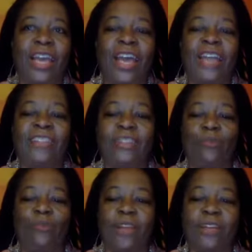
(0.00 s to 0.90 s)
And so
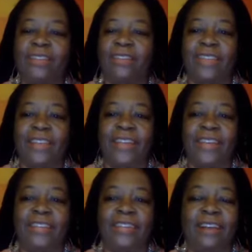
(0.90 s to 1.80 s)
one of the
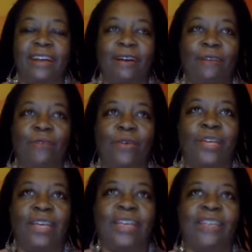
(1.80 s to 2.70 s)
things um,
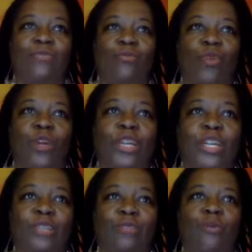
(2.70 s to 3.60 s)
is
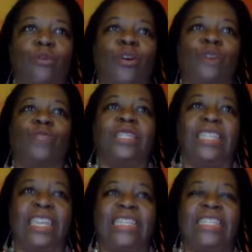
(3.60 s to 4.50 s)
working toward
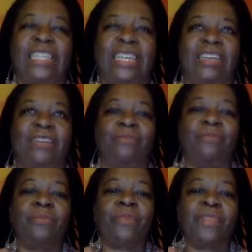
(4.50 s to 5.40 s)
releasing
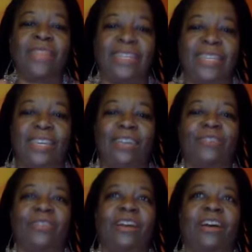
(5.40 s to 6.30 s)
the
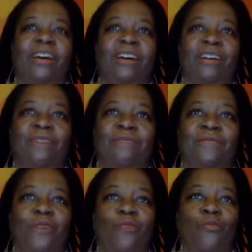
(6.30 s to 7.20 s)
guilt of
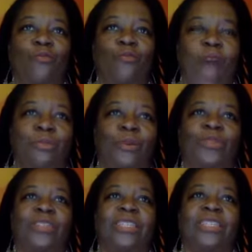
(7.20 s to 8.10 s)
why the
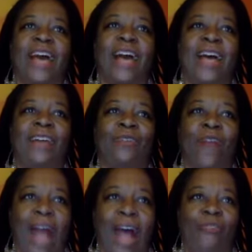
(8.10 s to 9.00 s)
person died or
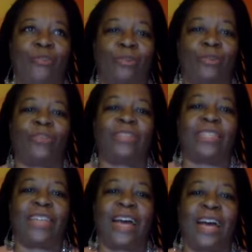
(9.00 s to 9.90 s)
how the person
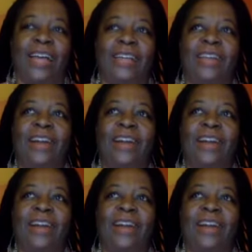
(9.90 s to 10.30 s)
died.